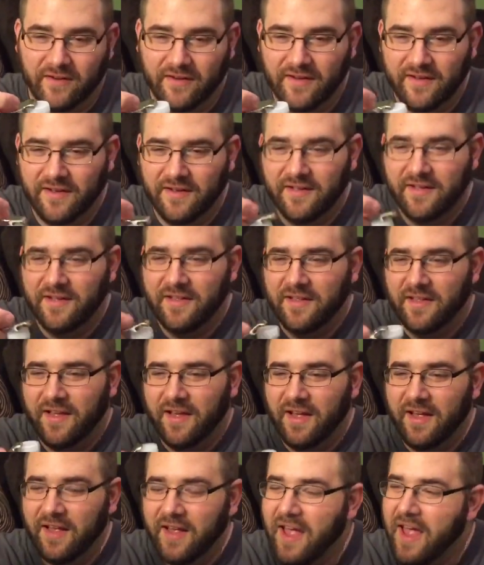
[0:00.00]
Poor
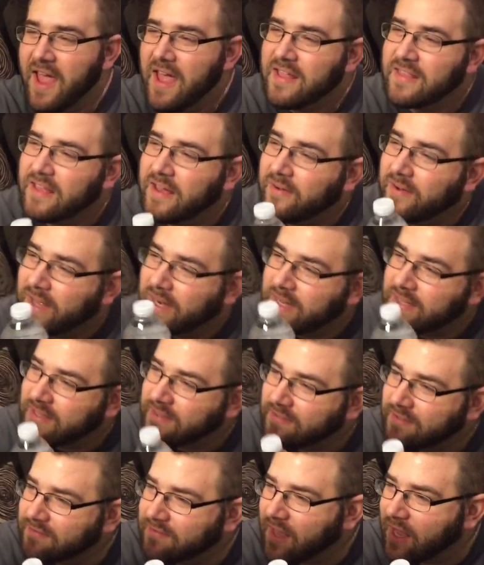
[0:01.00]
thing. No, honey,
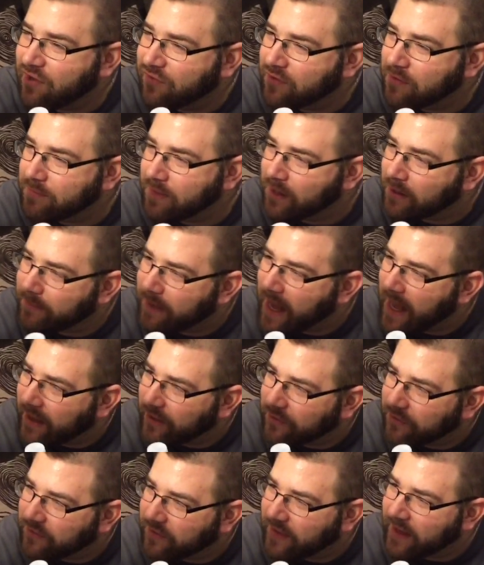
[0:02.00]
this is like for beer
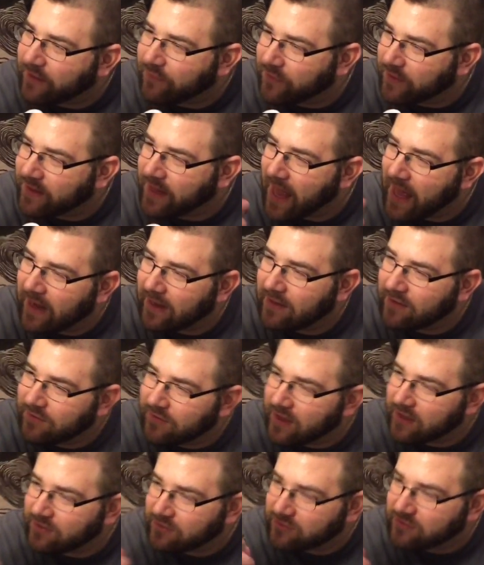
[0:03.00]
bottles, like for daddy said.